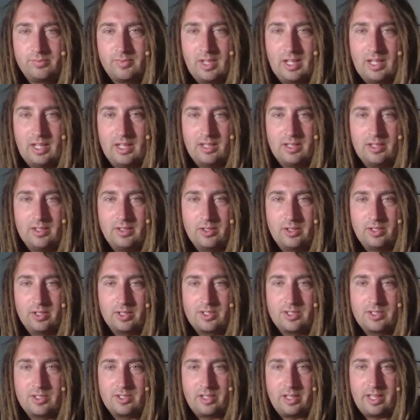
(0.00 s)
And
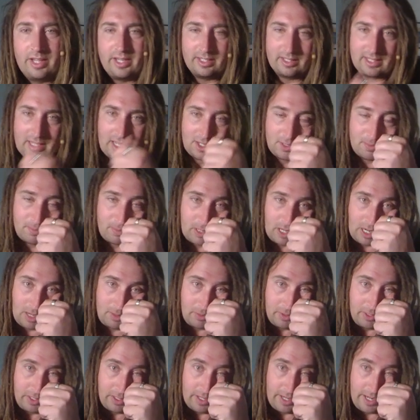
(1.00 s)
looks like that's
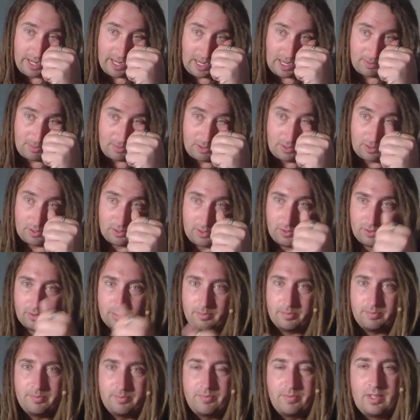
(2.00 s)
probably going to happen
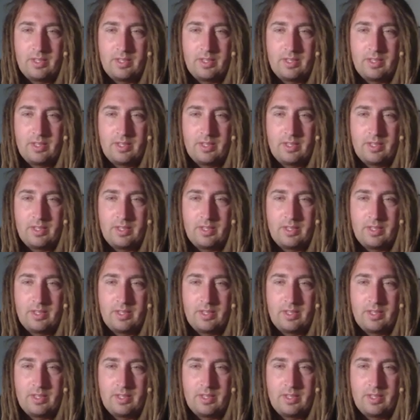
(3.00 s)
too.